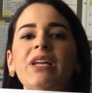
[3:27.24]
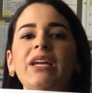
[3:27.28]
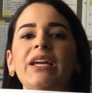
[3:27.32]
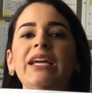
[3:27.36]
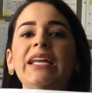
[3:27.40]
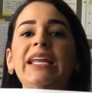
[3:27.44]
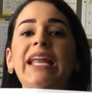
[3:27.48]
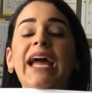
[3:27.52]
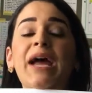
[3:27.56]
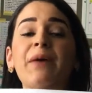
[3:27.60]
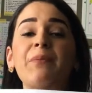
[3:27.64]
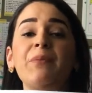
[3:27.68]

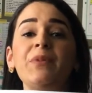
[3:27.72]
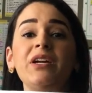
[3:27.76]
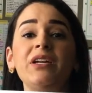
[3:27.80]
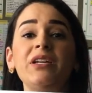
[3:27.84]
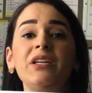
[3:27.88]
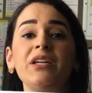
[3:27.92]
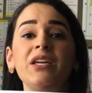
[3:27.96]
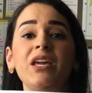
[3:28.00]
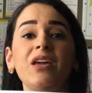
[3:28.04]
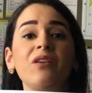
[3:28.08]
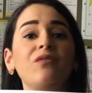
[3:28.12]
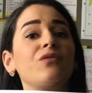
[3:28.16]
And I'm going
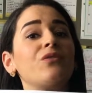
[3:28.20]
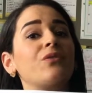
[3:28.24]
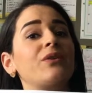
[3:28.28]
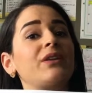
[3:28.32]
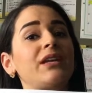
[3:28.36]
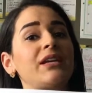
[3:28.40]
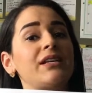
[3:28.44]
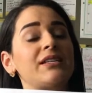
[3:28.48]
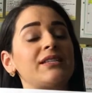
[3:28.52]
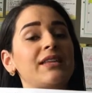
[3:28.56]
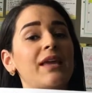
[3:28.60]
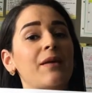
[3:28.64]
to give you an
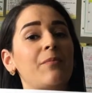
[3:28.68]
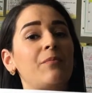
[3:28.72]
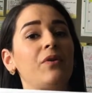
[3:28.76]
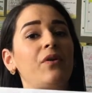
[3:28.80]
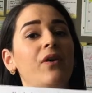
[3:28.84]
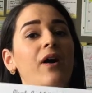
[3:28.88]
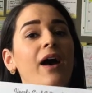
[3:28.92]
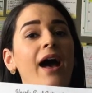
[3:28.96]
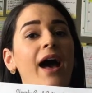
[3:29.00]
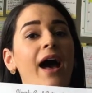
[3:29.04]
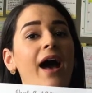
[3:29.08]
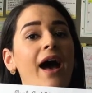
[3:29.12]
example
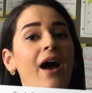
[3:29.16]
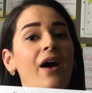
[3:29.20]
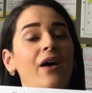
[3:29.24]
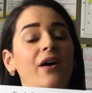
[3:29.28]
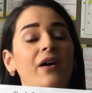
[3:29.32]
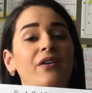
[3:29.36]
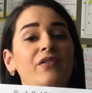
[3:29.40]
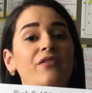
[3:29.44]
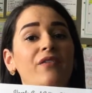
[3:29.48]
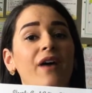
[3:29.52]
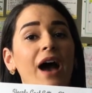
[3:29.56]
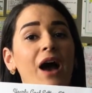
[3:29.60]

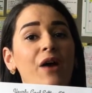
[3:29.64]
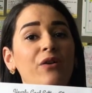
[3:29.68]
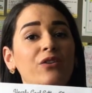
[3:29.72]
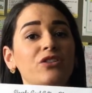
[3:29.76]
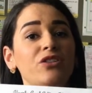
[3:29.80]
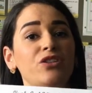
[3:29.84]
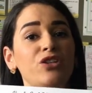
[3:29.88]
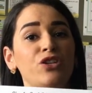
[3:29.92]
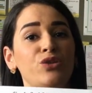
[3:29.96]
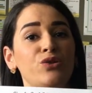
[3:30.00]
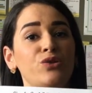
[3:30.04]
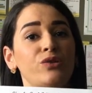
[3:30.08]
of how
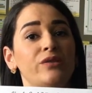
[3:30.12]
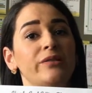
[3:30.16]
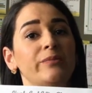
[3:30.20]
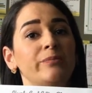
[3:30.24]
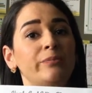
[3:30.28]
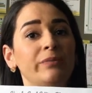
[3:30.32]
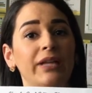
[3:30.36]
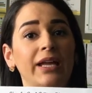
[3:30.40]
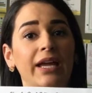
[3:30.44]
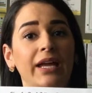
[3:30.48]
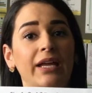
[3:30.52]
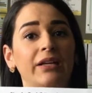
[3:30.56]
to use the
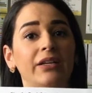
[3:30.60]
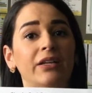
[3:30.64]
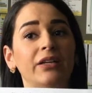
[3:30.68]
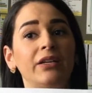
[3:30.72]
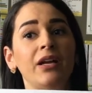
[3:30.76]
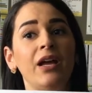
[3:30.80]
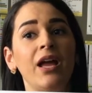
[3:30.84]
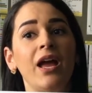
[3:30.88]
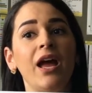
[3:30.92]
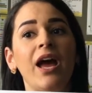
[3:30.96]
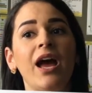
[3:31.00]
planner.